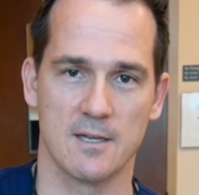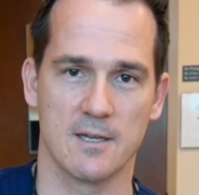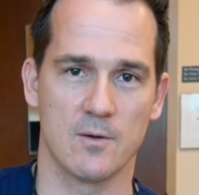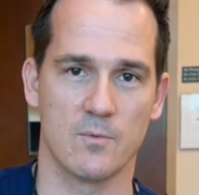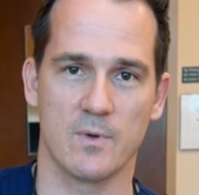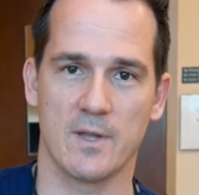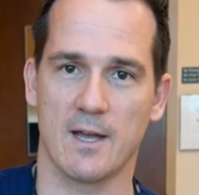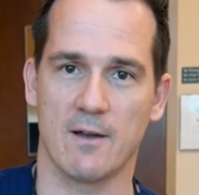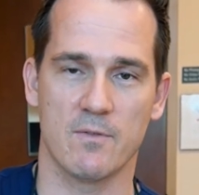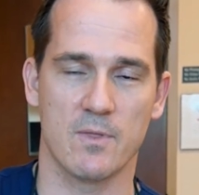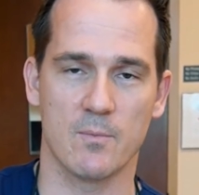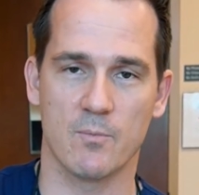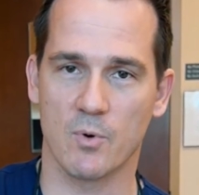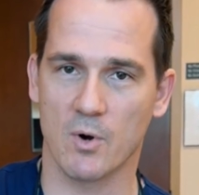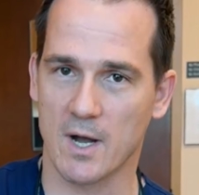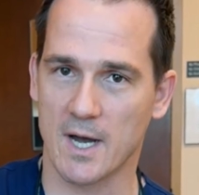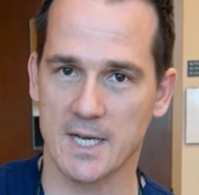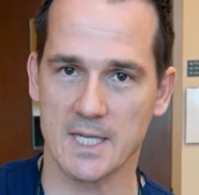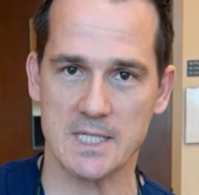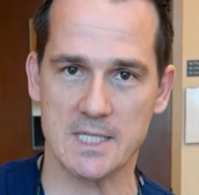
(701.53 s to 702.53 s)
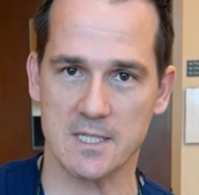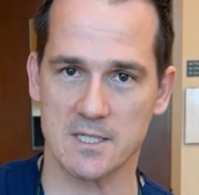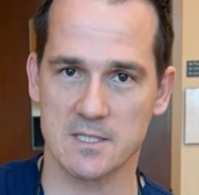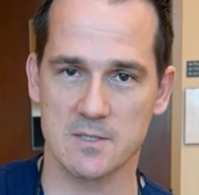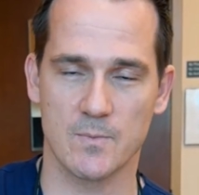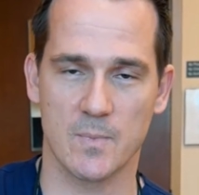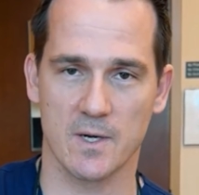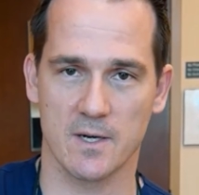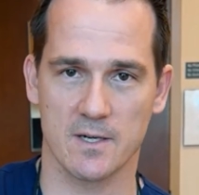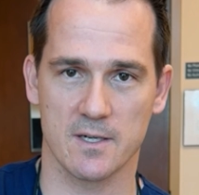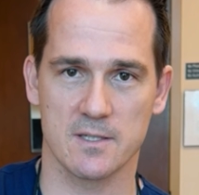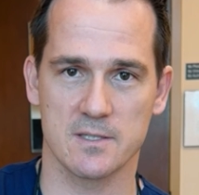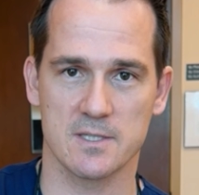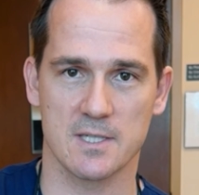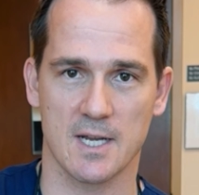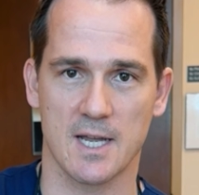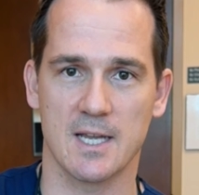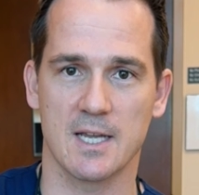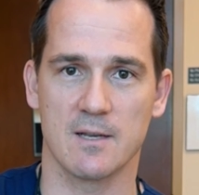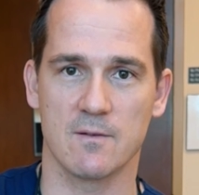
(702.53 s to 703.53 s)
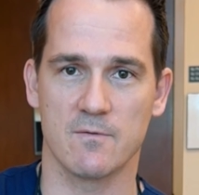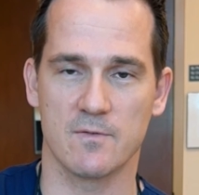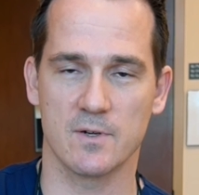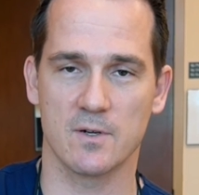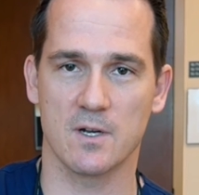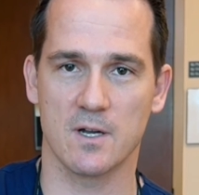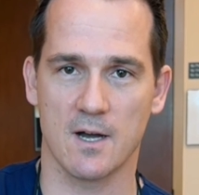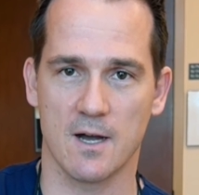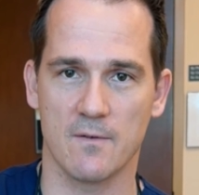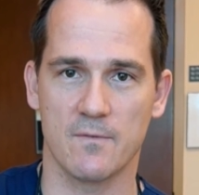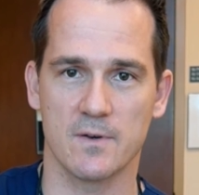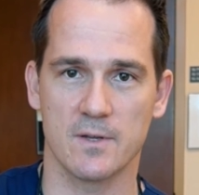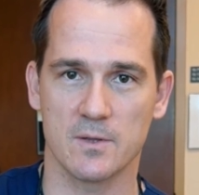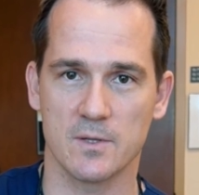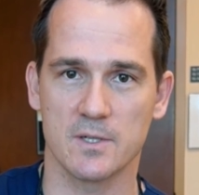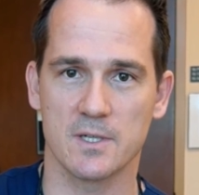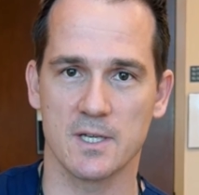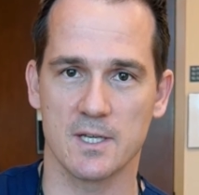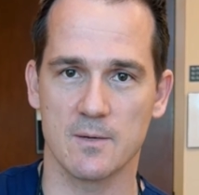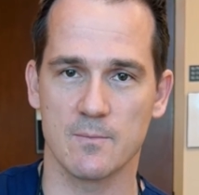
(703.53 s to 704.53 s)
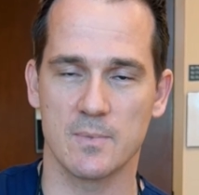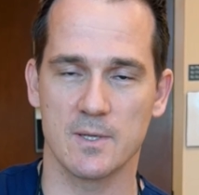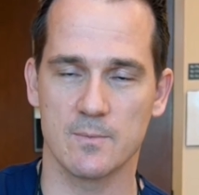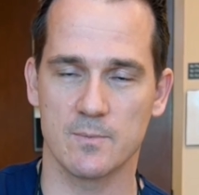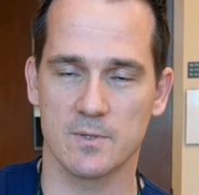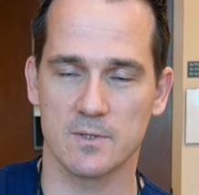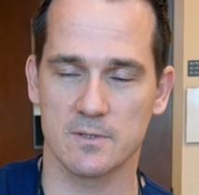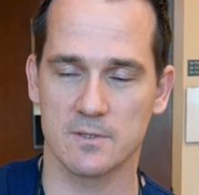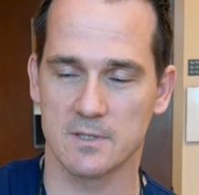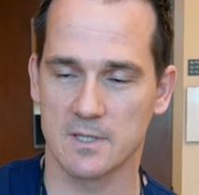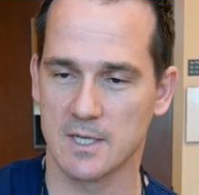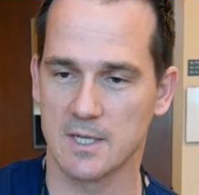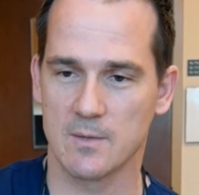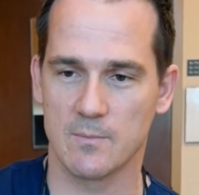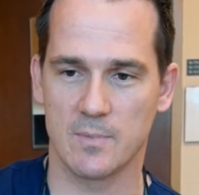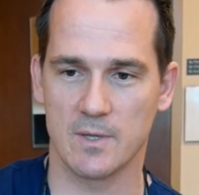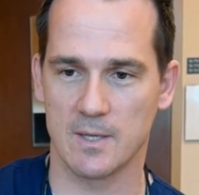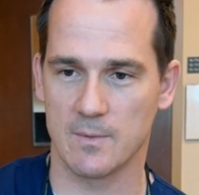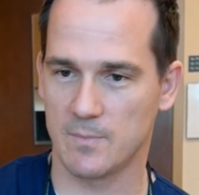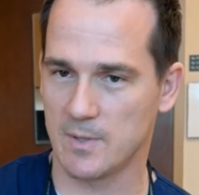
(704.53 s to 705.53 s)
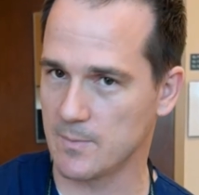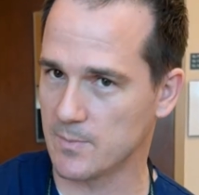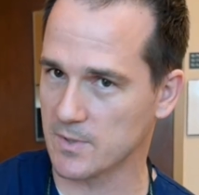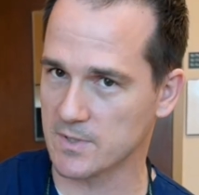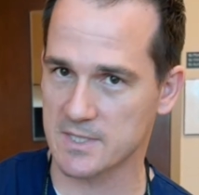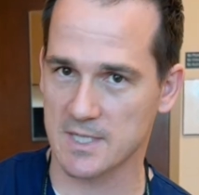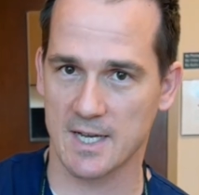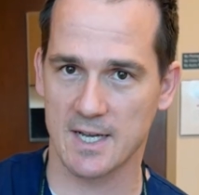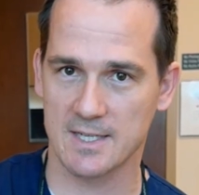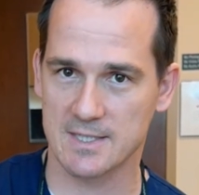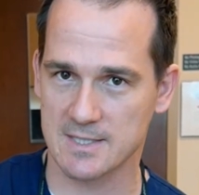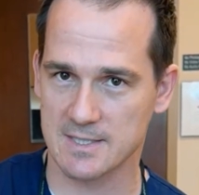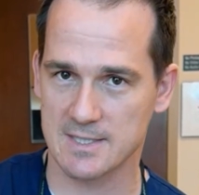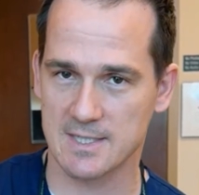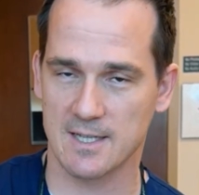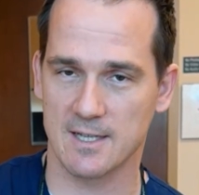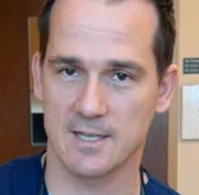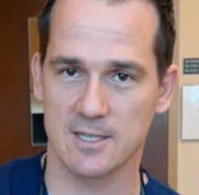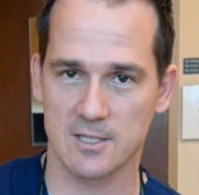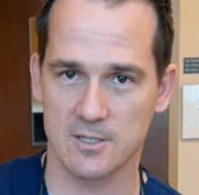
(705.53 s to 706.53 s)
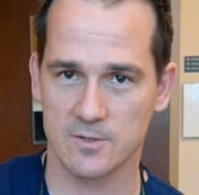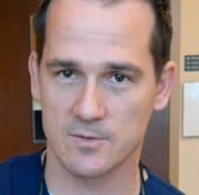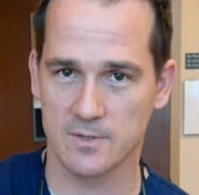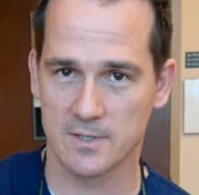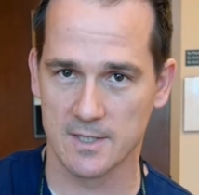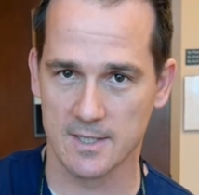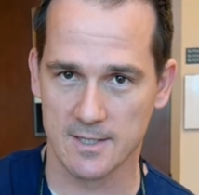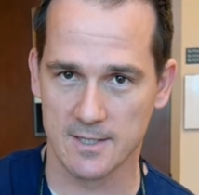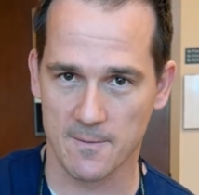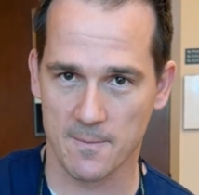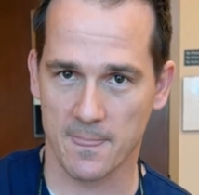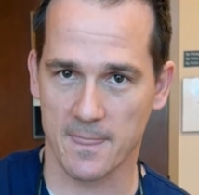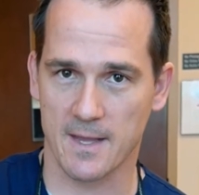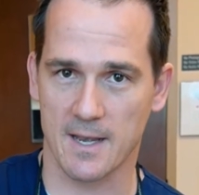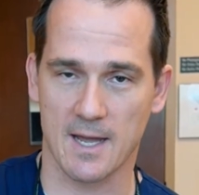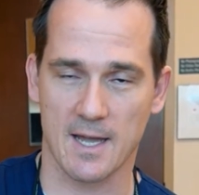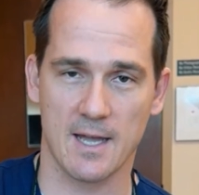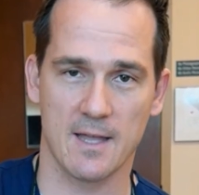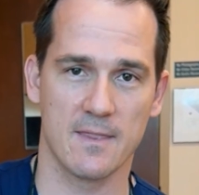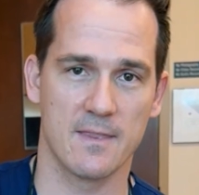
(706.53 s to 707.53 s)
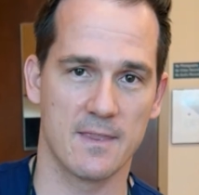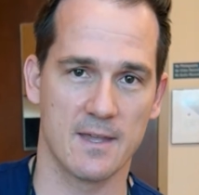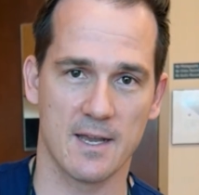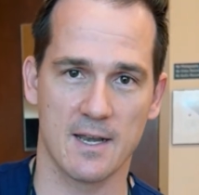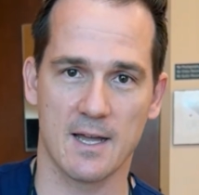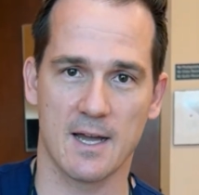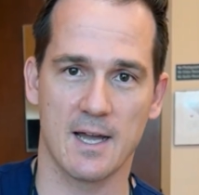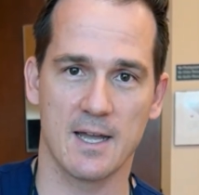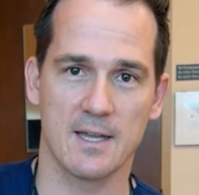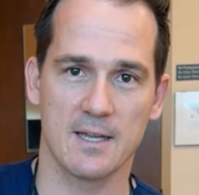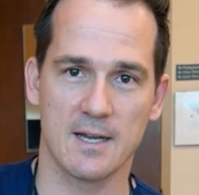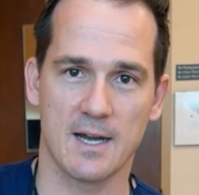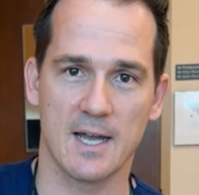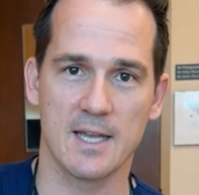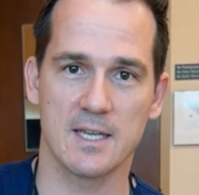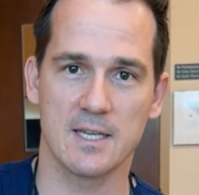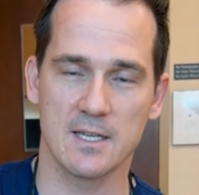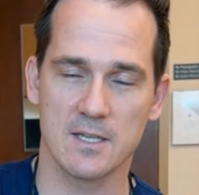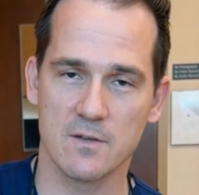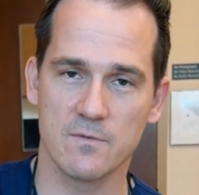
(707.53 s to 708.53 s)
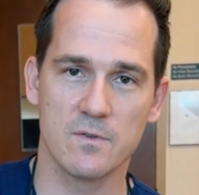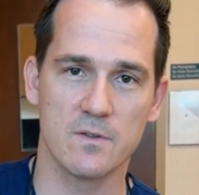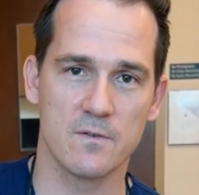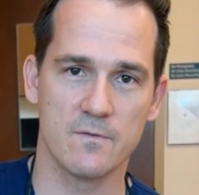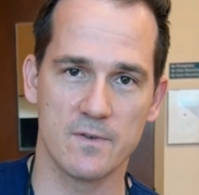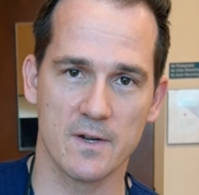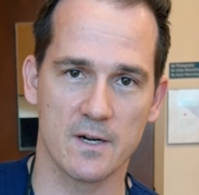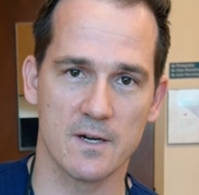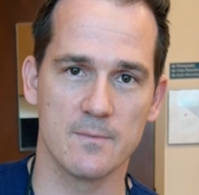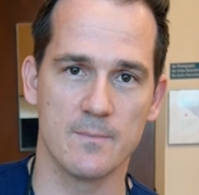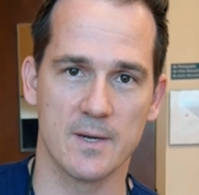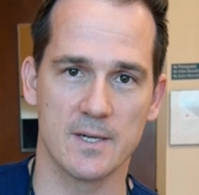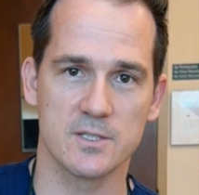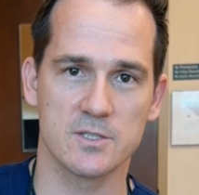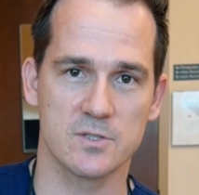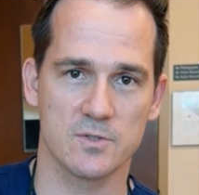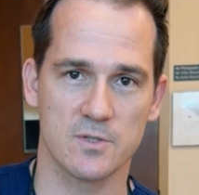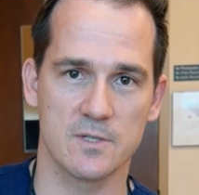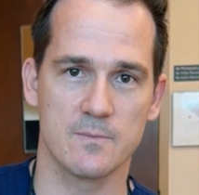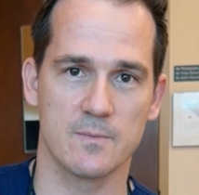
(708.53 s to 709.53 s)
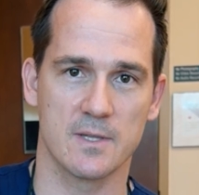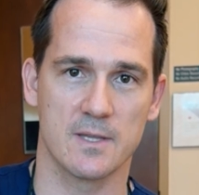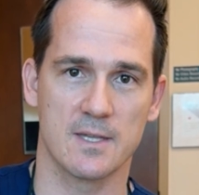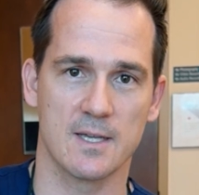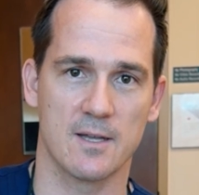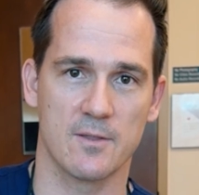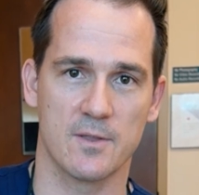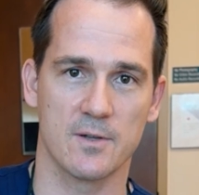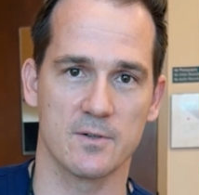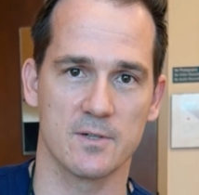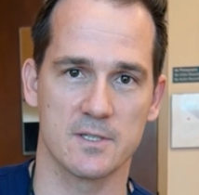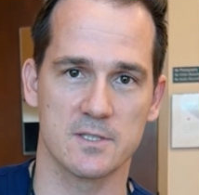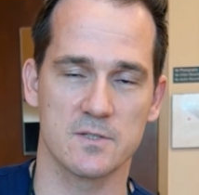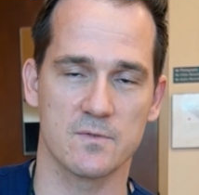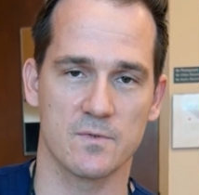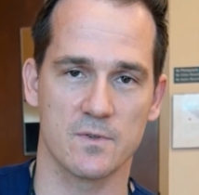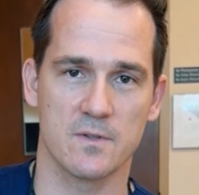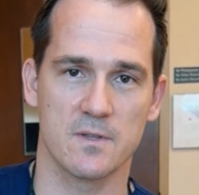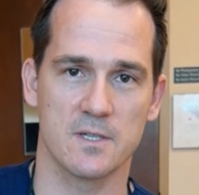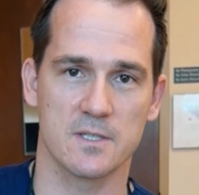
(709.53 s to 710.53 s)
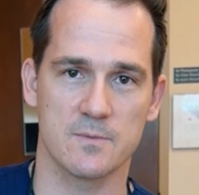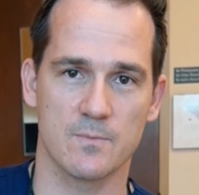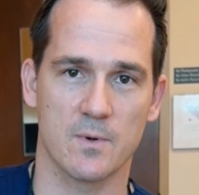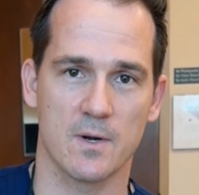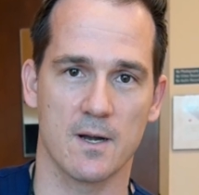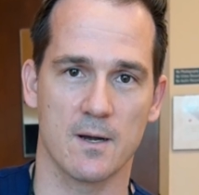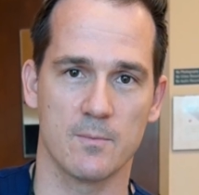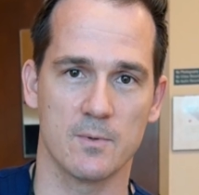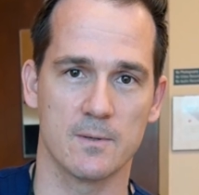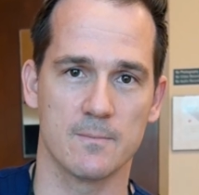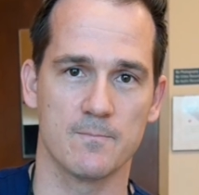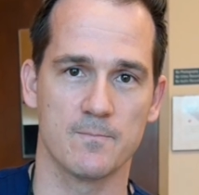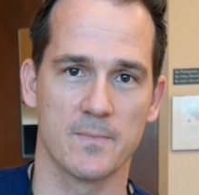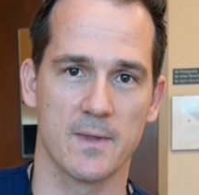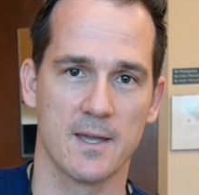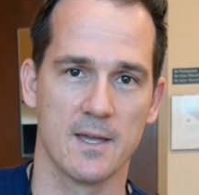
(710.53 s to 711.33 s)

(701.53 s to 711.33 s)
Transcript: And we have the broadest experience. And I can feel confident looking at people in people's eyes and telling you, that I, that I, I can give you the very best treatment that there is for this problem.